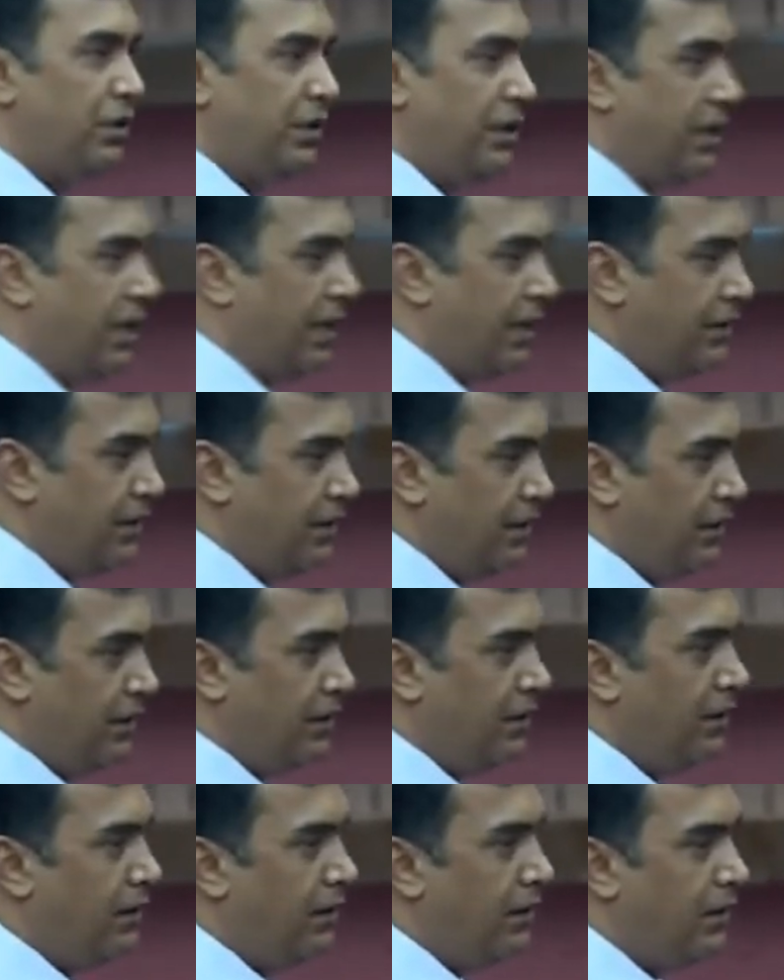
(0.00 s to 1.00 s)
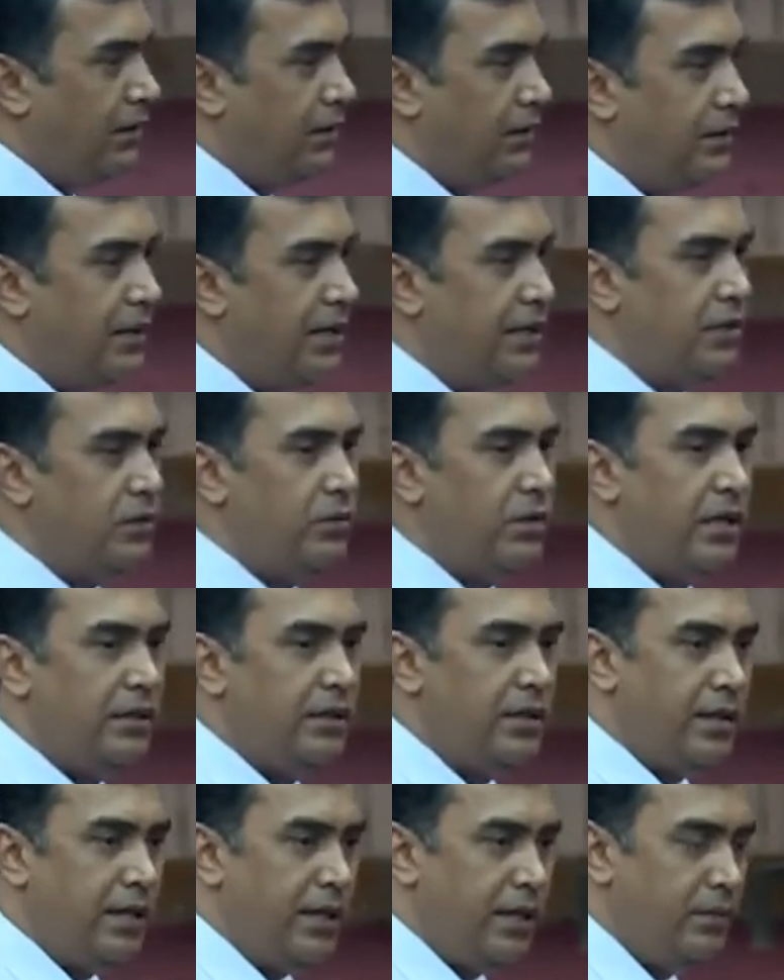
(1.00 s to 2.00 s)
3 direction that is why
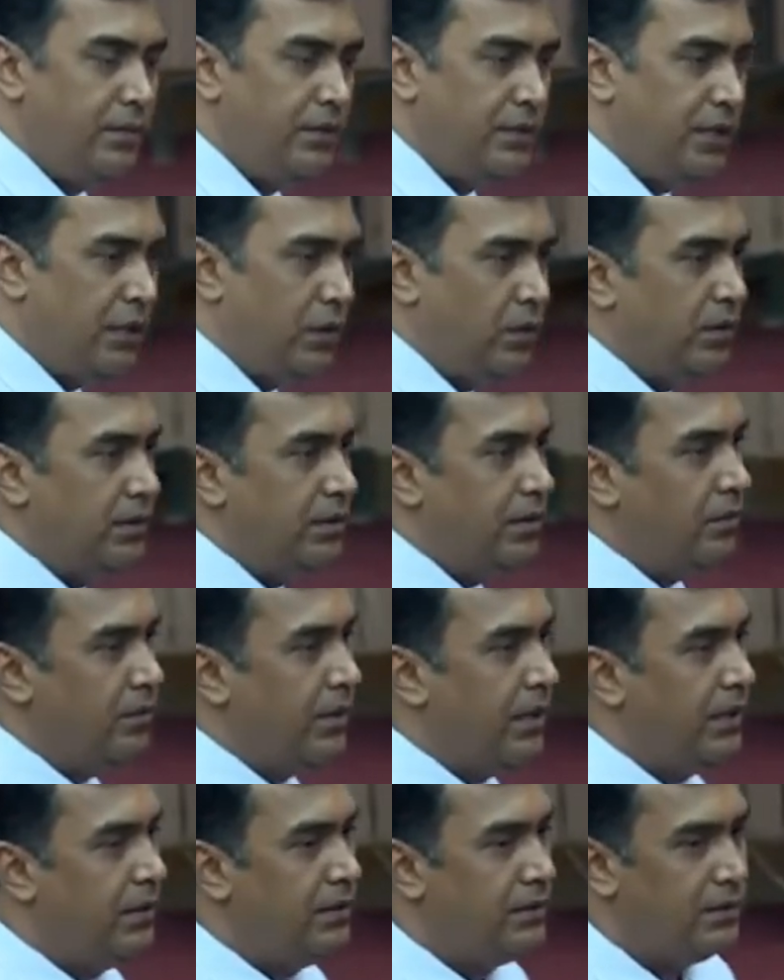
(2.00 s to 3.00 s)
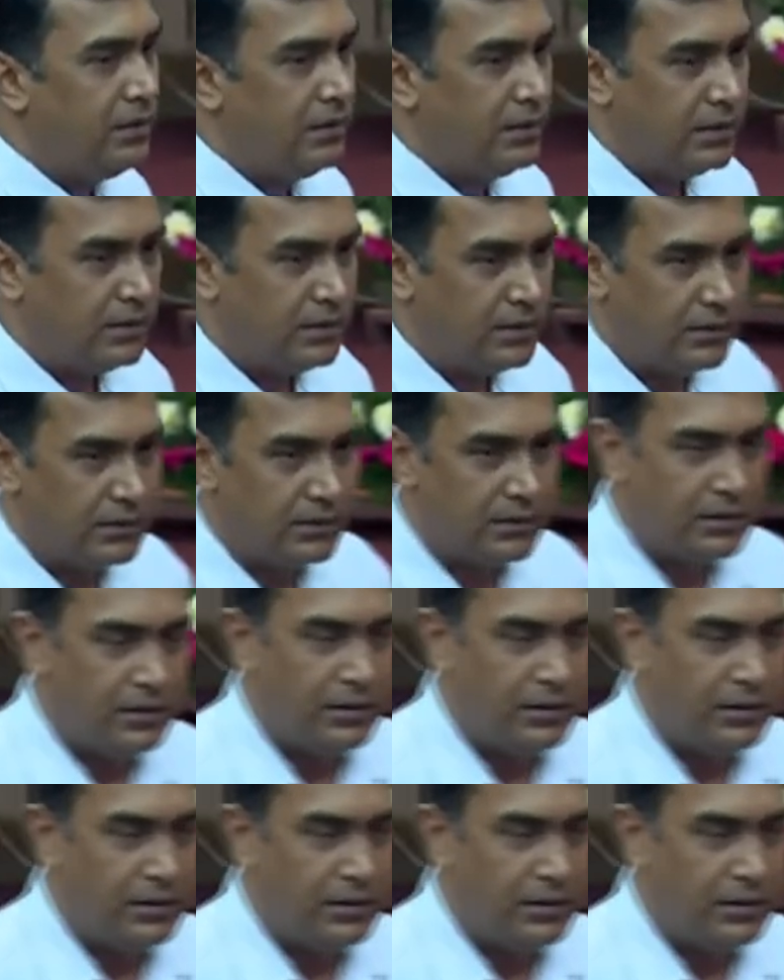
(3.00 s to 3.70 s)
the name sequencing by synthesis